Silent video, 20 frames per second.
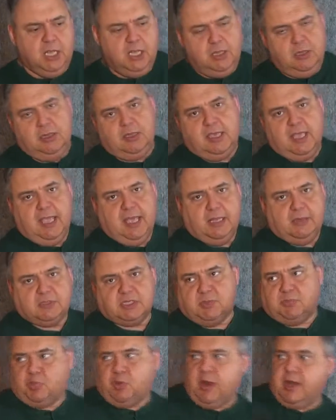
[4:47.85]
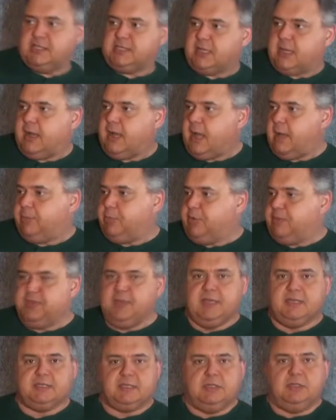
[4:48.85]
You can't surprise a cop with
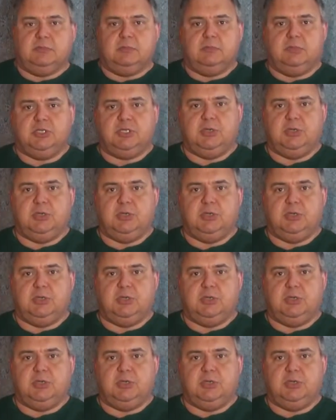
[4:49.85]
this and